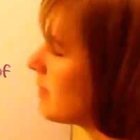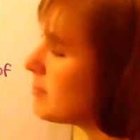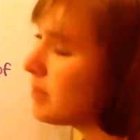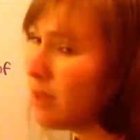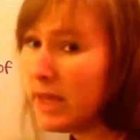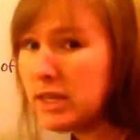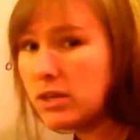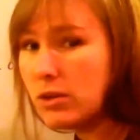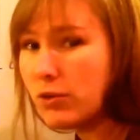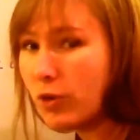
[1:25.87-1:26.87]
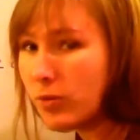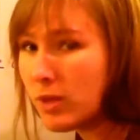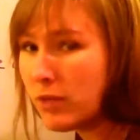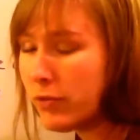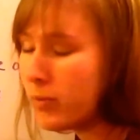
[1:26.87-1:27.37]
molecular
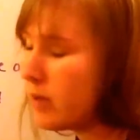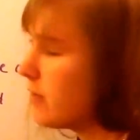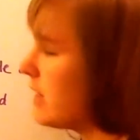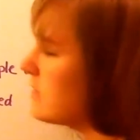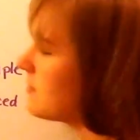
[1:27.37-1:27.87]
formula for my rice,